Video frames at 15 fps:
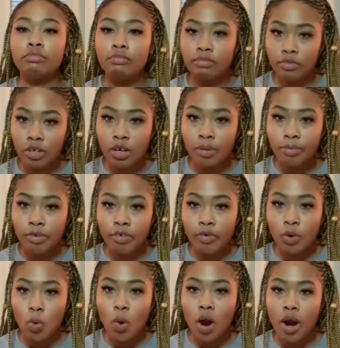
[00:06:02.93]
look up their
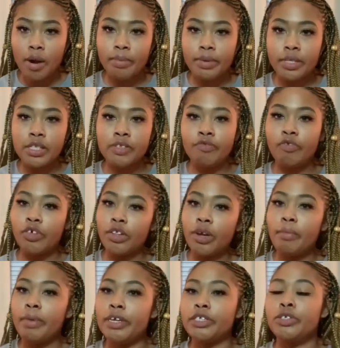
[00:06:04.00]
requirements for their
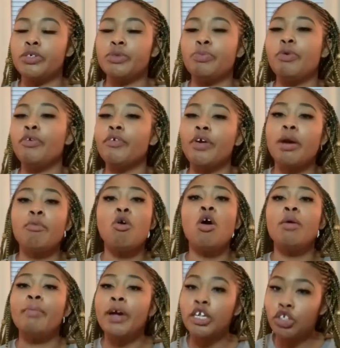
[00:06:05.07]
master's program or
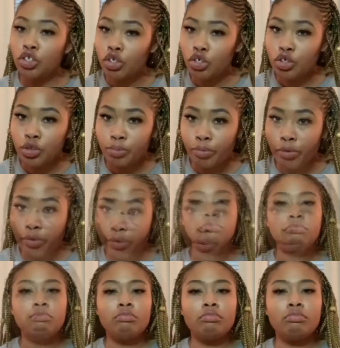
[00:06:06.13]
bachelor's program.
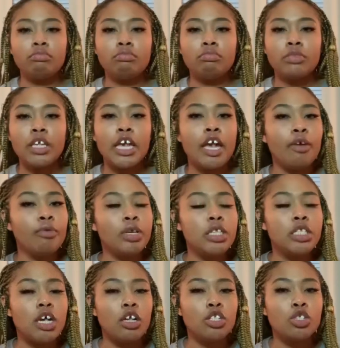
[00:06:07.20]
Can't really
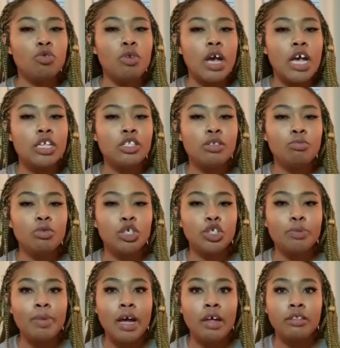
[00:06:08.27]
talk to you guys too much
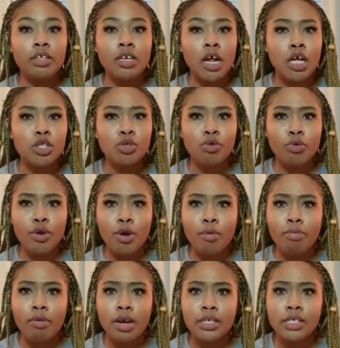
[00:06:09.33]
about the doctoral
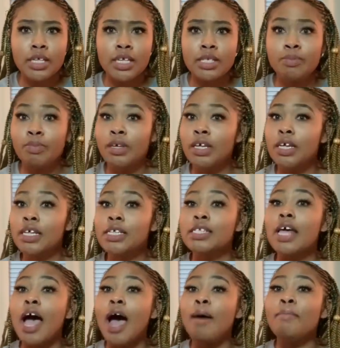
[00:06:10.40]
process because
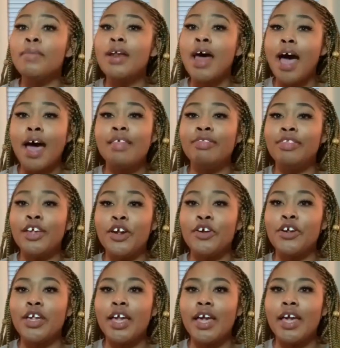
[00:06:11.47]
I'm not there
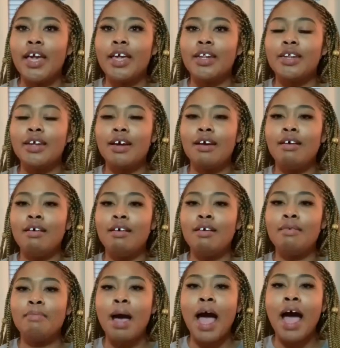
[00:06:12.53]
yet.
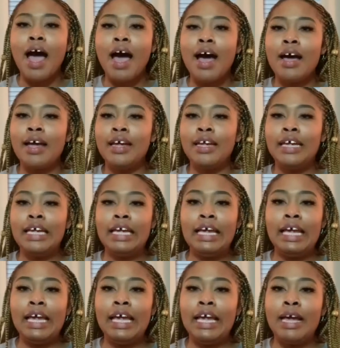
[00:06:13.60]
I
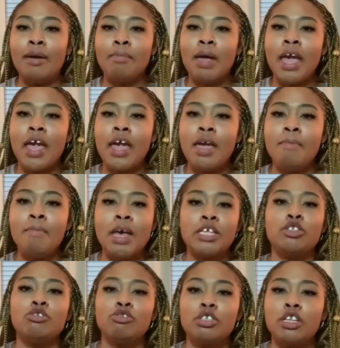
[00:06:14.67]
am a
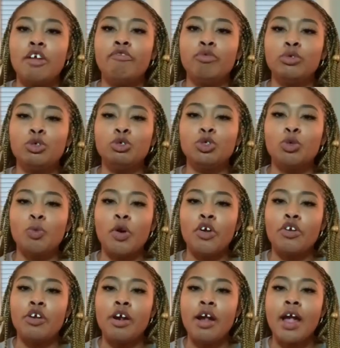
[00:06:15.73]
master's level social
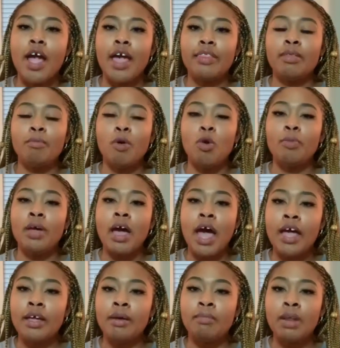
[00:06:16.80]
worker at the moment.
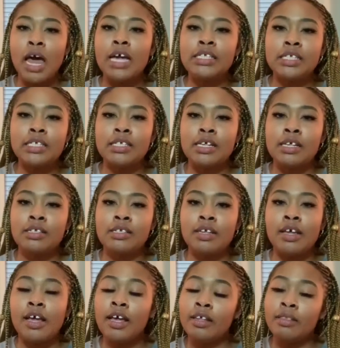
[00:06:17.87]
I am licensed
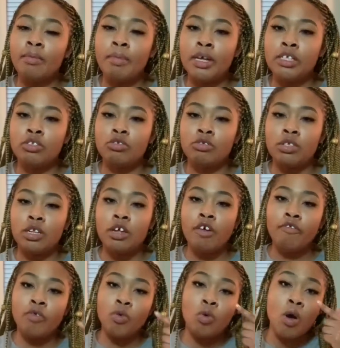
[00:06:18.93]
at the master's
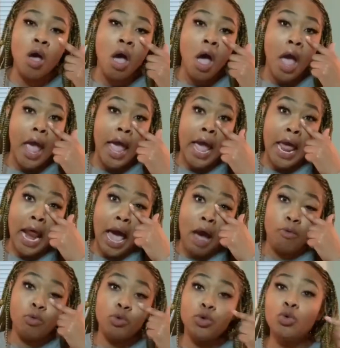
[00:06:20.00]
level, and I
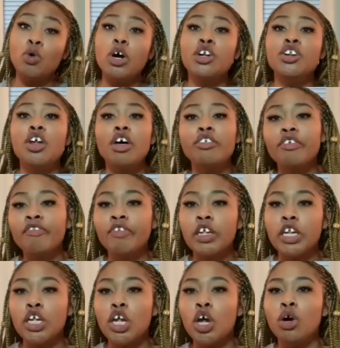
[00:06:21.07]
will do another
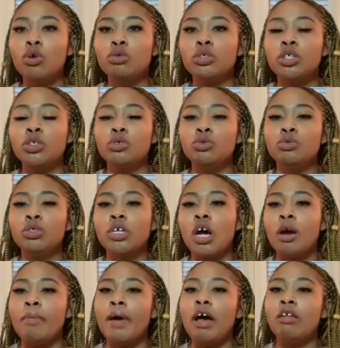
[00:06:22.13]
video to talk
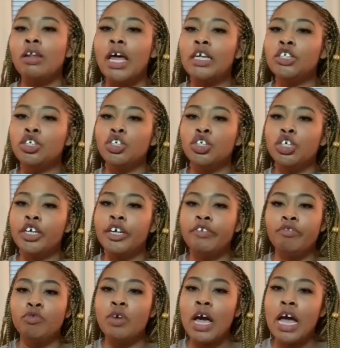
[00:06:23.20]
about licensure if
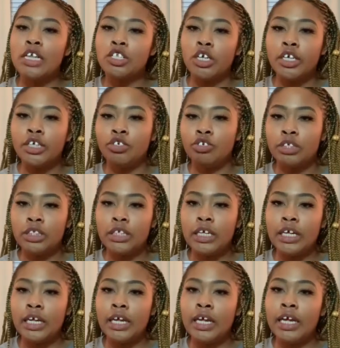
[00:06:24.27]
you guys are
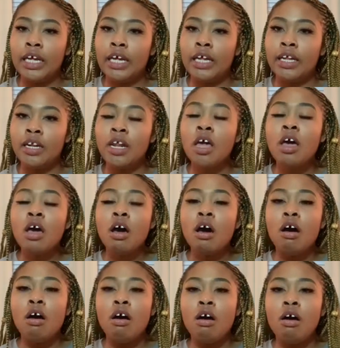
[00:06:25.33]
interested in
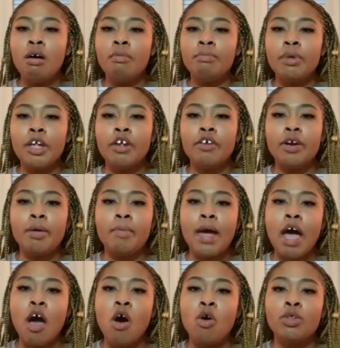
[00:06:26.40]
hearing
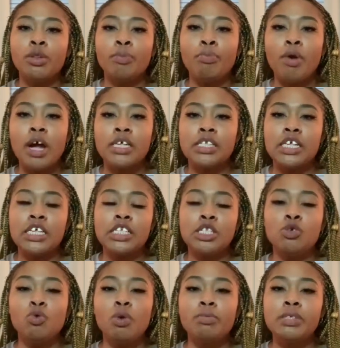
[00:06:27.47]
about the process
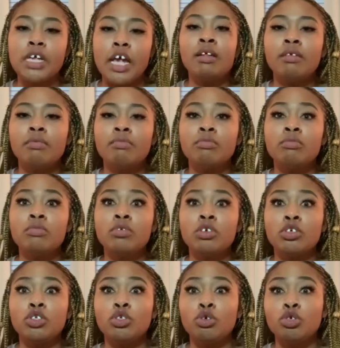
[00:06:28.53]
to obtaining your
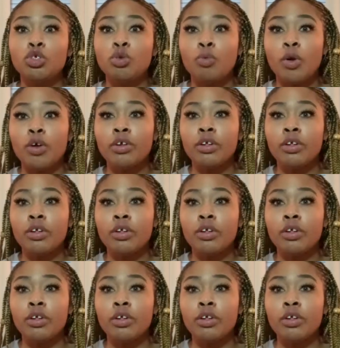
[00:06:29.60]
social work